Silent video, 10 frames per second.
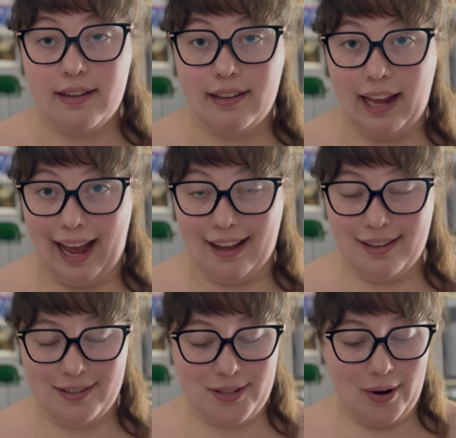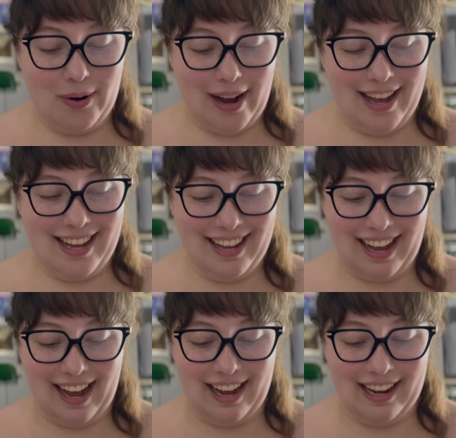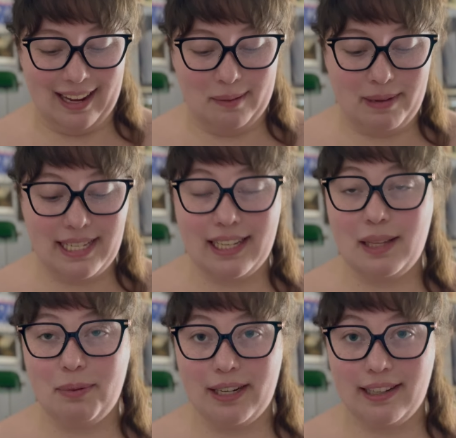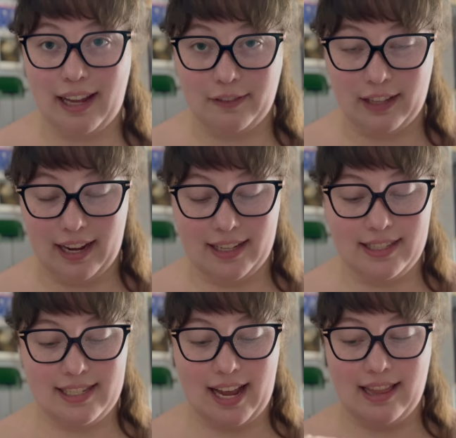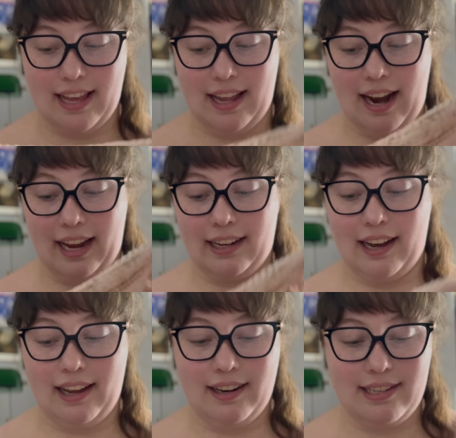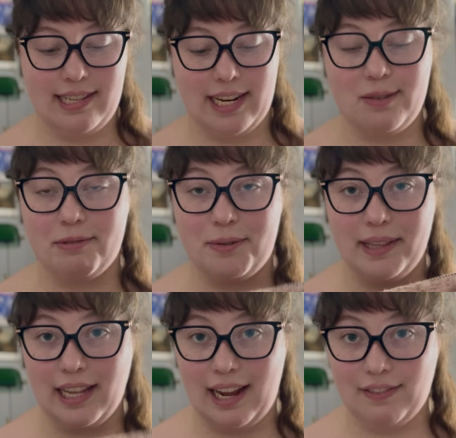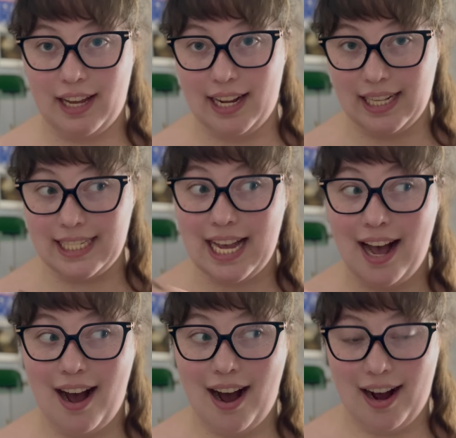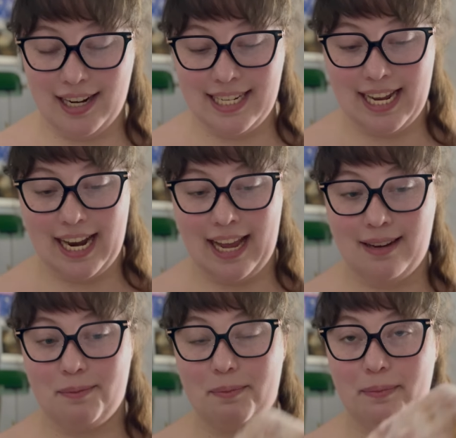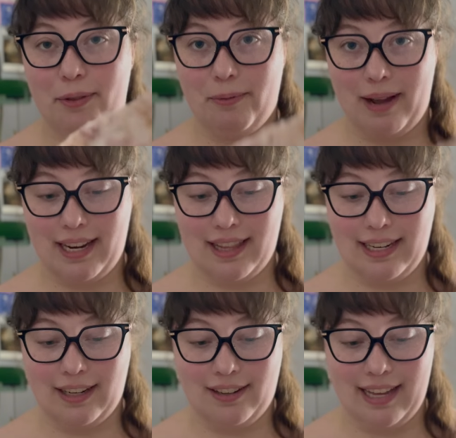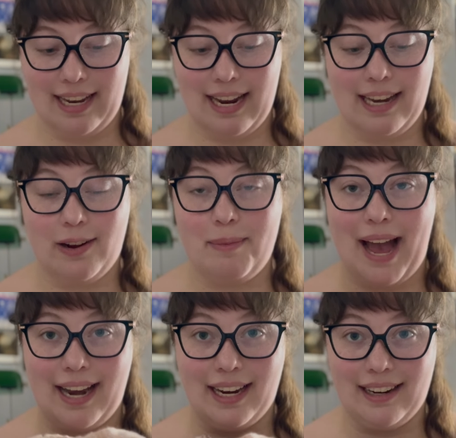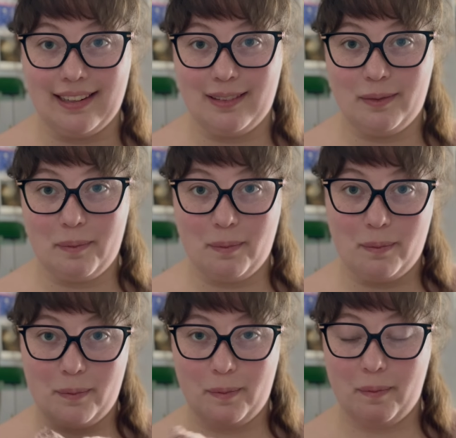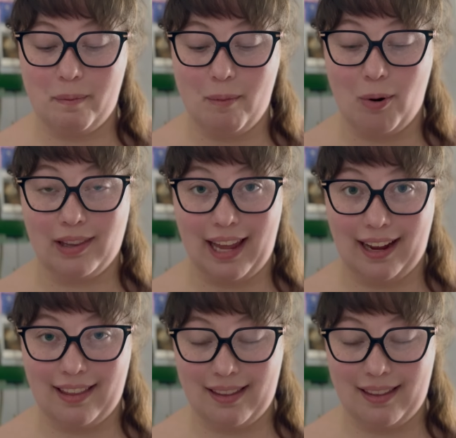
Yeah, so I basically put in lifelines, and then I cut a stitch between the lifelines, undid it, threaded the needle in, and now I'm adding more length.